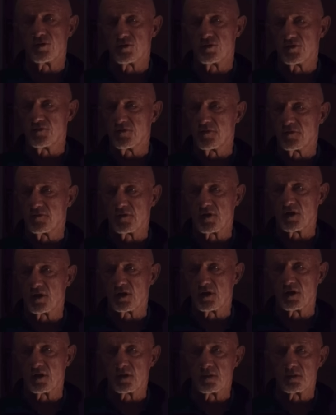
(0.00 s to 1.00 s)
he doesn't know
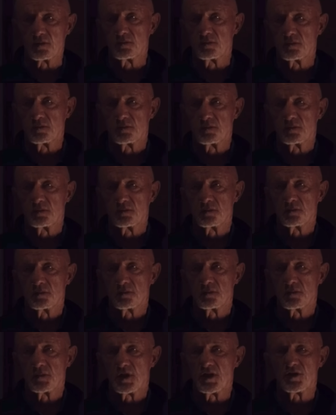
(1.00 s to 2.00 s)
anything. I've had
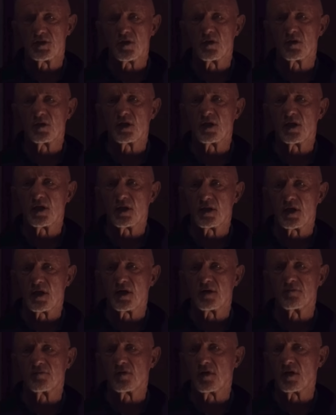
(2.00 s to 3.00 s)
his office bugged for
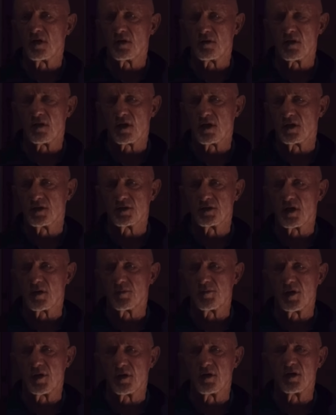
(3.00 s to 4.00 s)
months, and not a
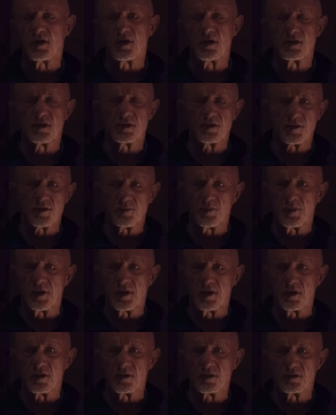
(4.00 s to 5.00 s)
peep. If you want
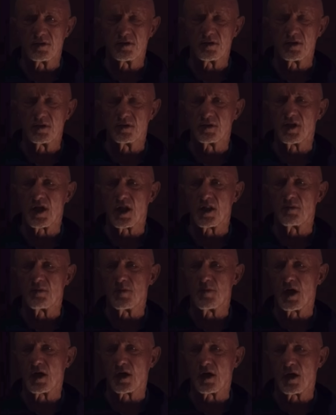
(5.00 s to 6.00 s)
my opinion, I
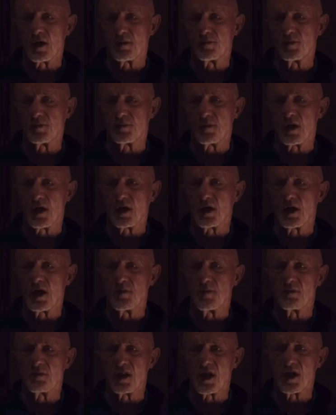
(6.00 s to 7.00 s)
don't think he's coming back.
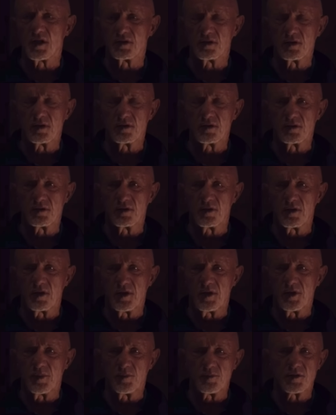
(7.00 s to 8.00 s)
The kid likely
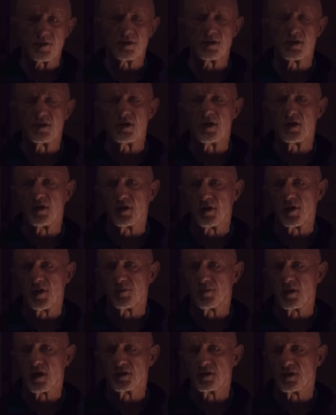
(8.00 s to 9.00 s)
came to his senses about
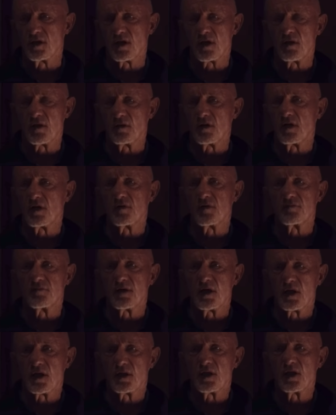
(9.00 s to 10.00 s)
his partner and hung
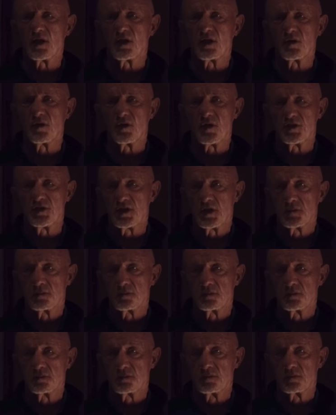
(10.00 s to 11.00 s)
him out to dry.
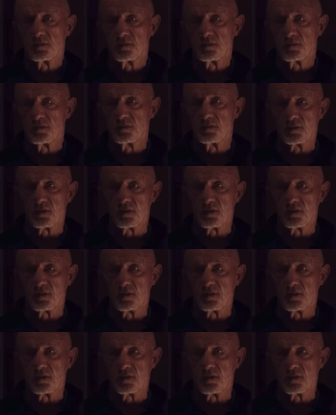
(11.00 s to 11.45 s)
Gus